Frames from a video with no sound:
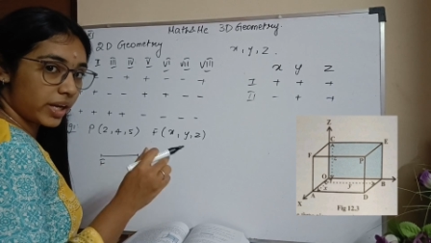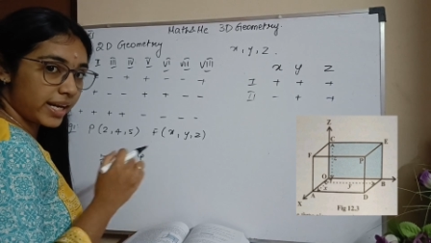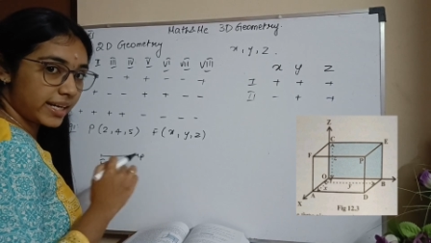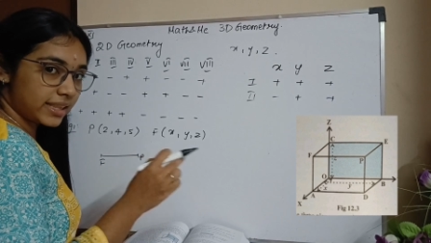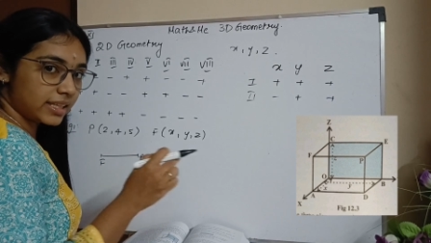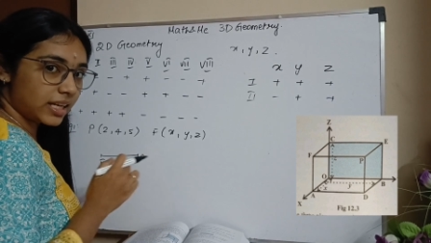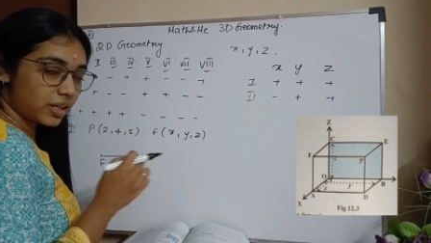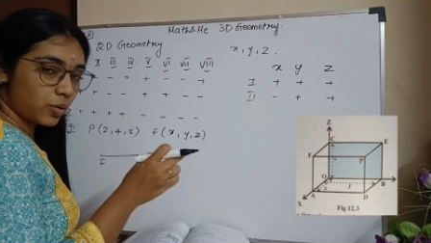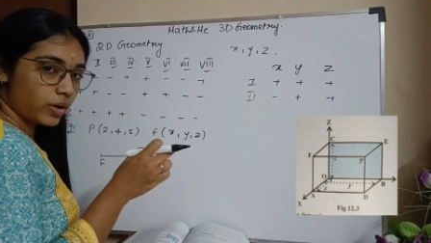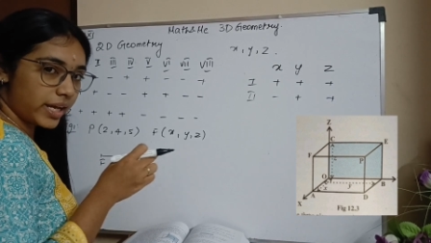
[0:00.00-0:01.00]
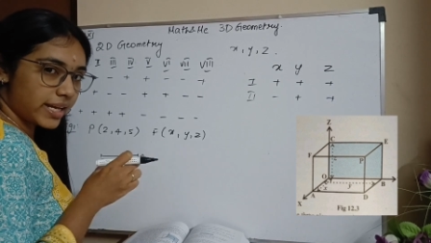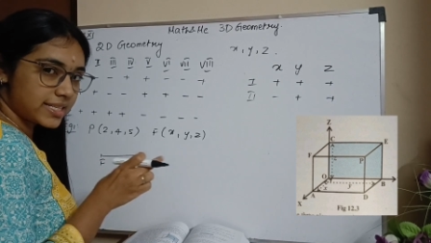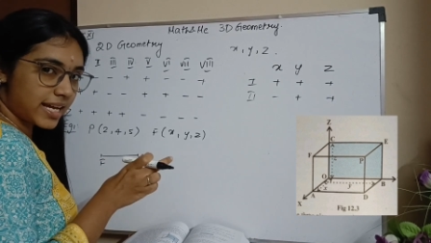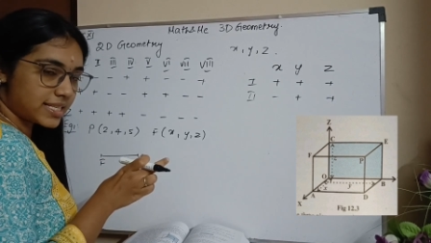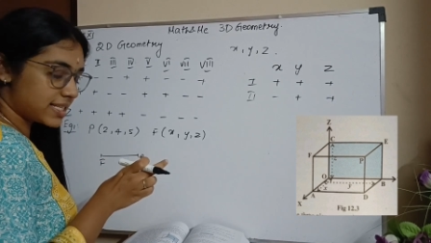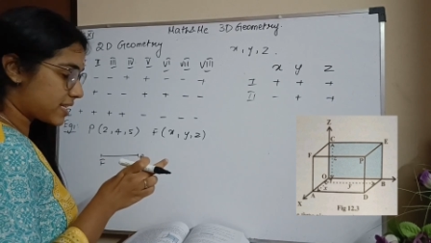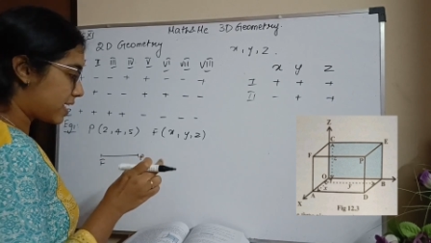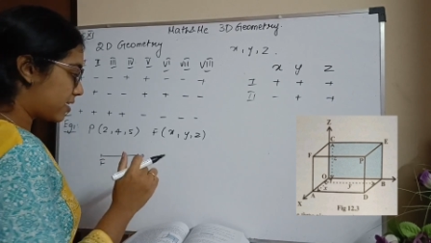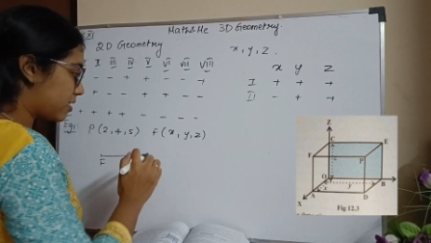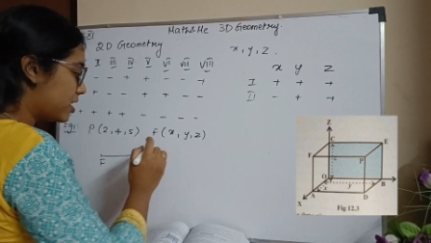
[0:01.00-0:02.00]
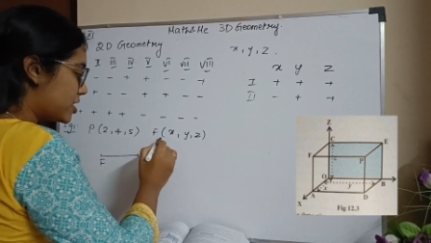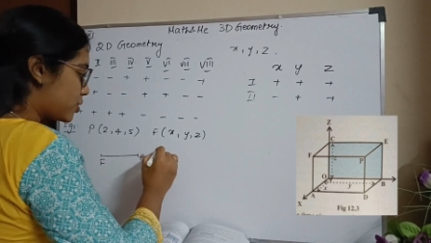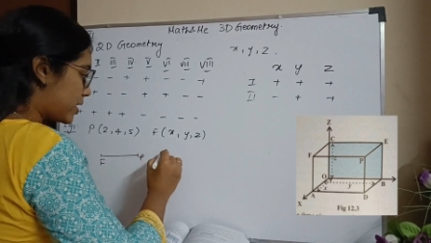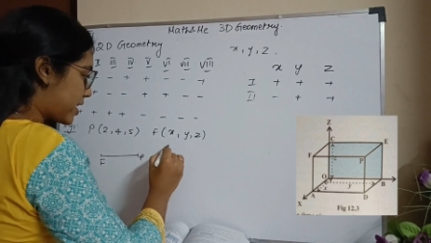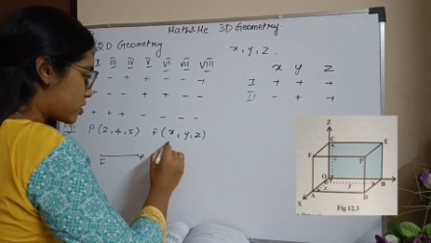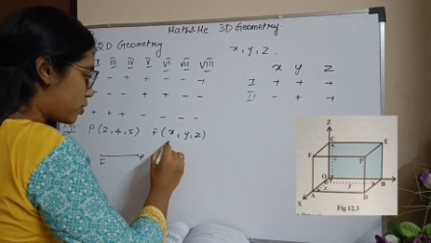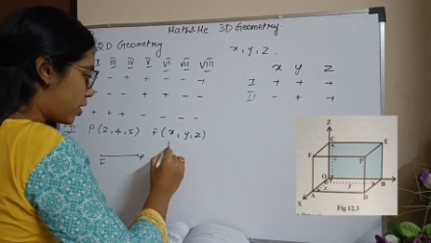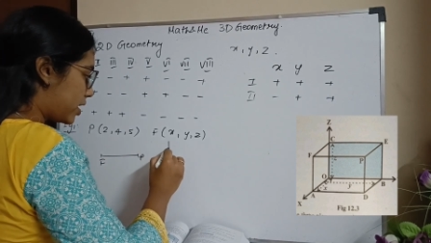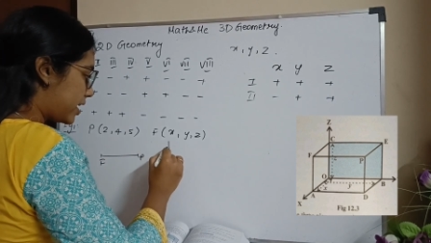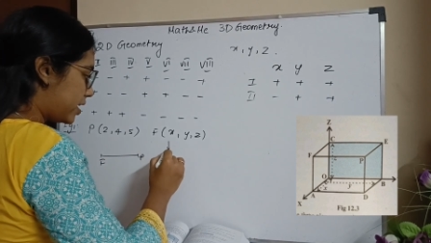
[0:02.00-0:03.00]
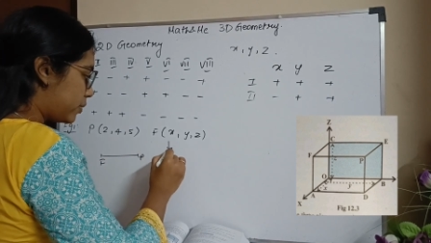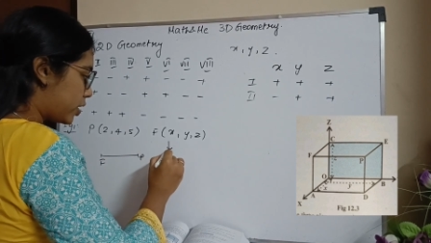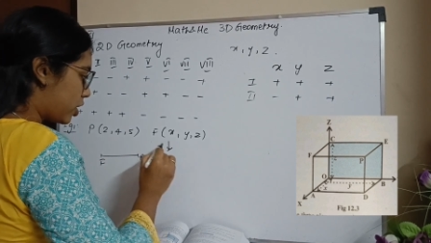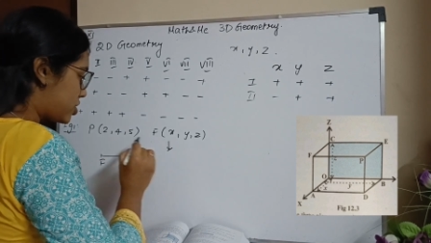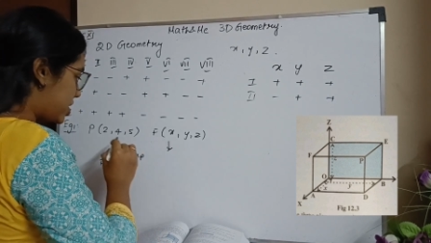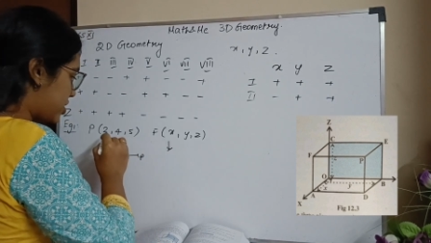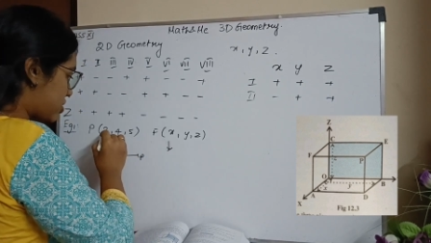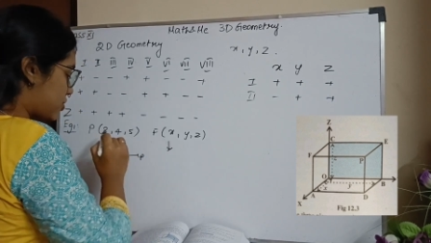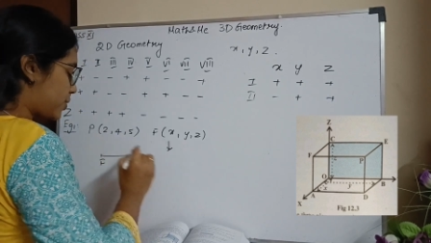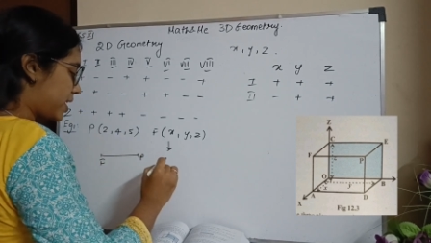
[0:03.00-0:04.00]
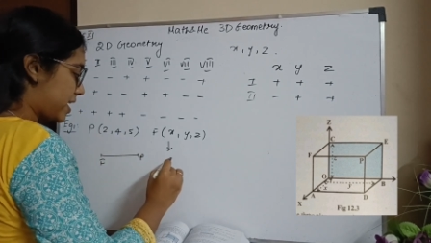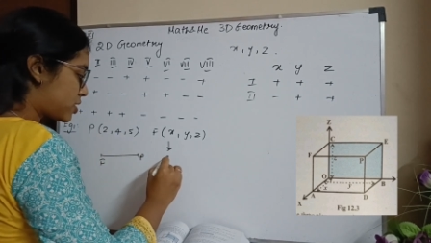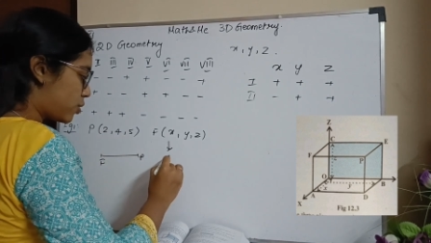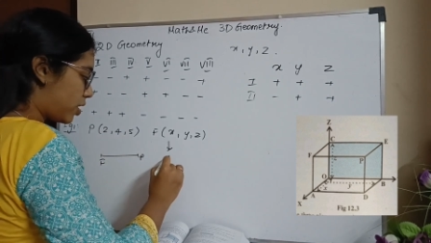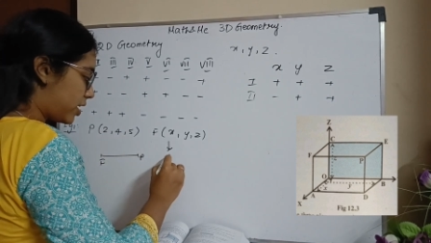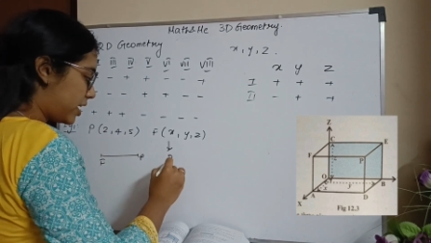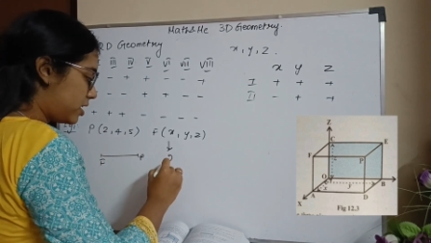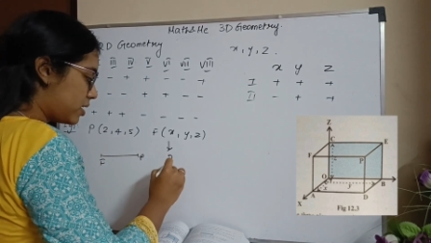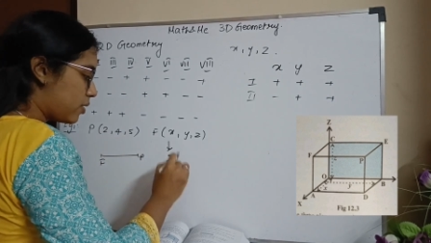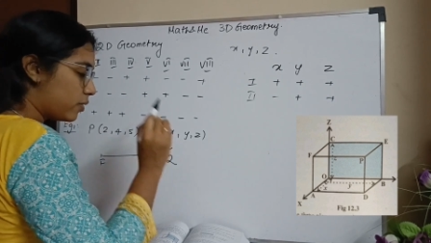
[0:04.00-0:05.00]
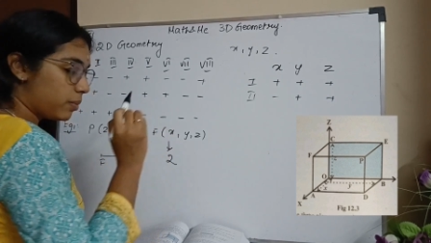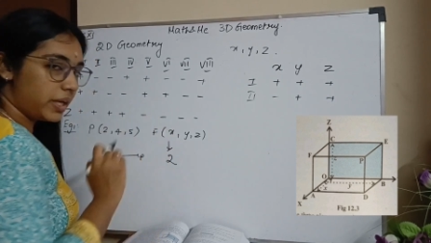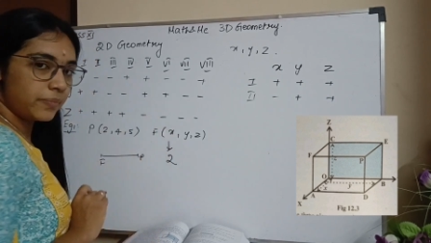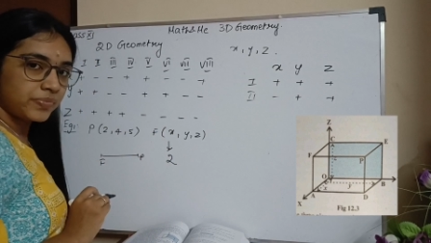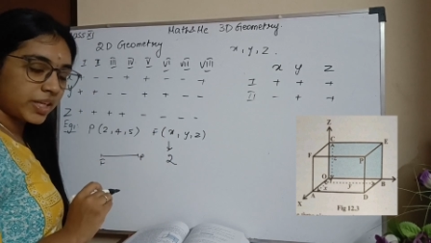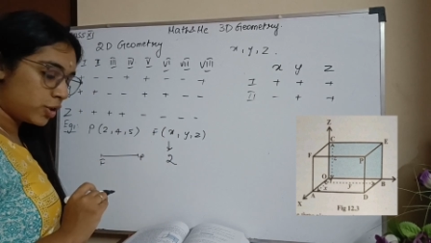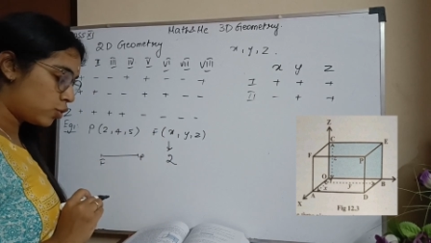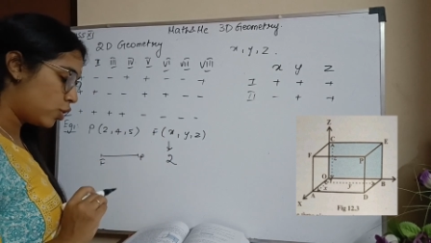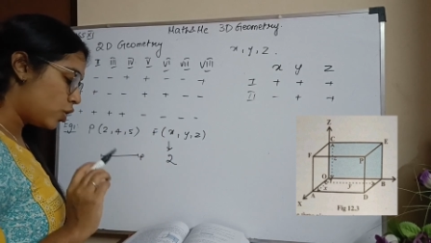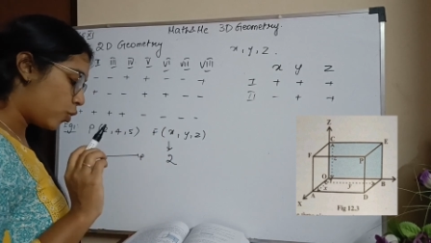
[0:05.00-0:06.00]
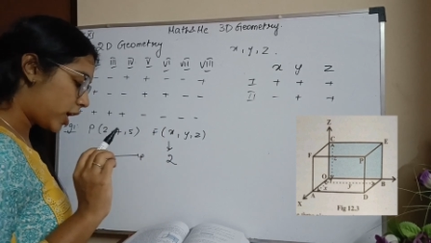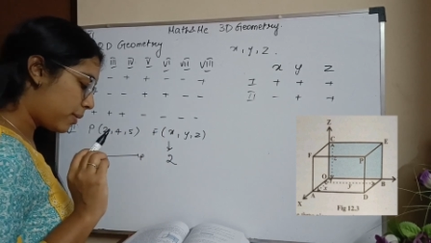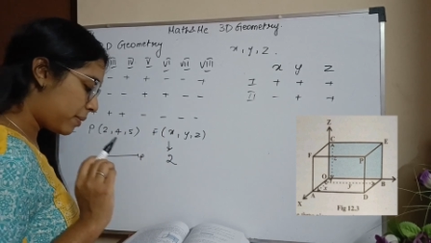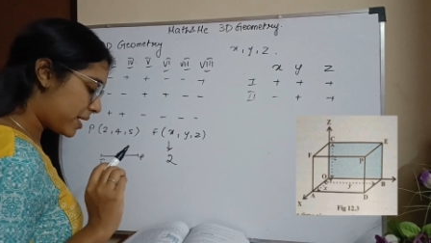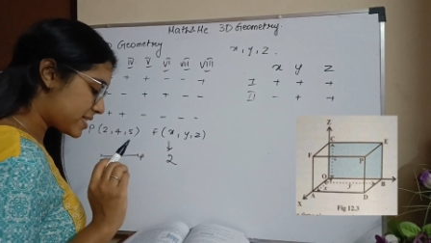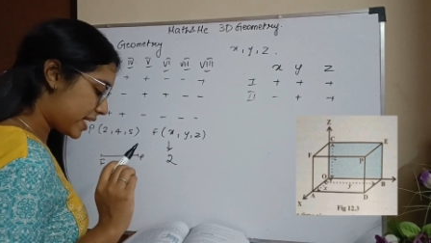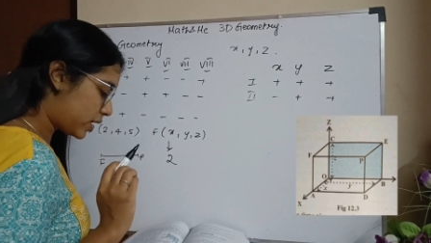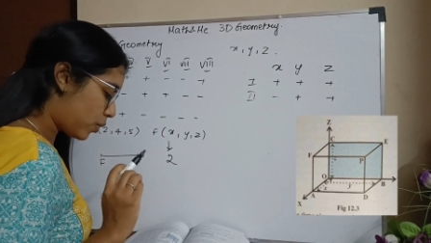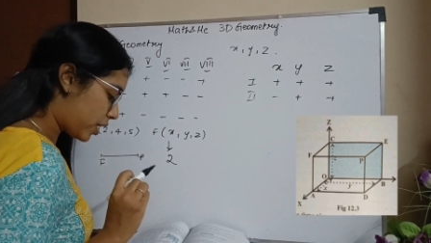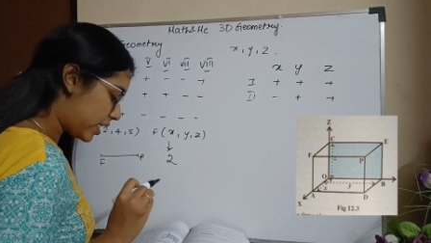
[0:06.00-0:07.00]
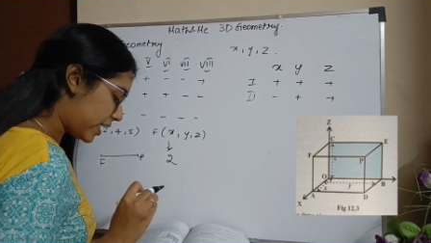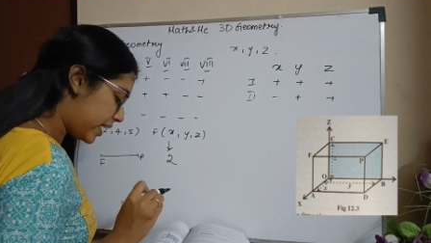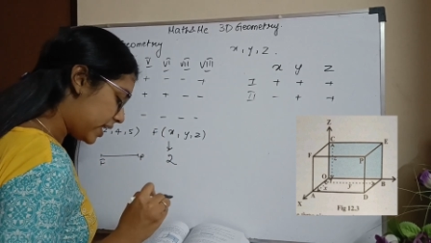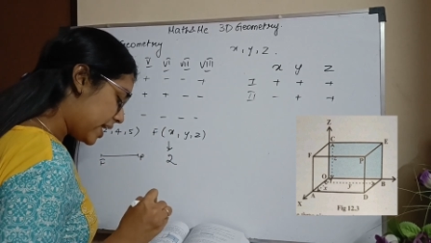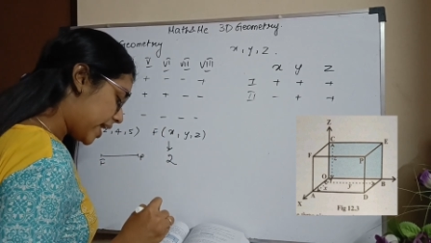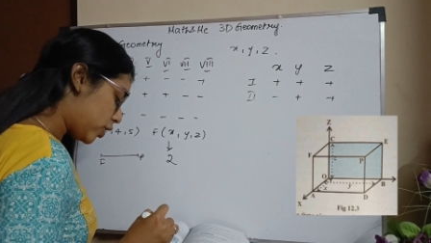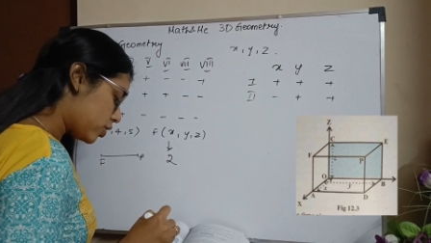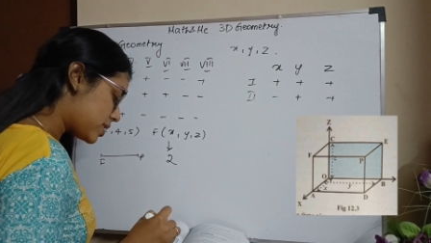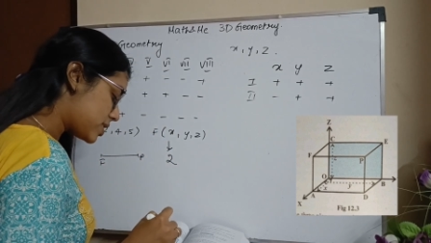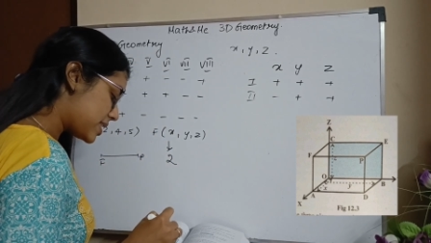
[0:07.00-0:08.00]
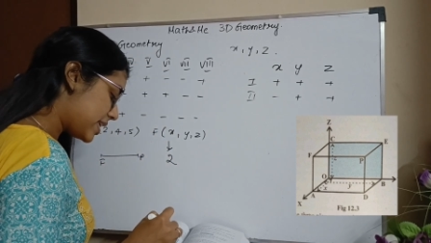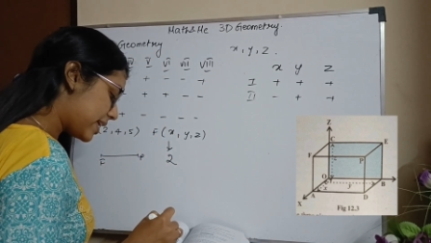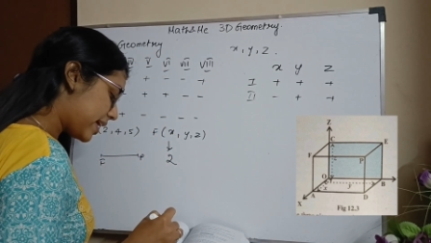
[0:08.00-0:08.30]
ore edathula dhaan irukku, ore x-axis la dhaan irukku. So the x-coordinate will not change. So the x-coordinate will be two. What will be my z-coordinate? I also see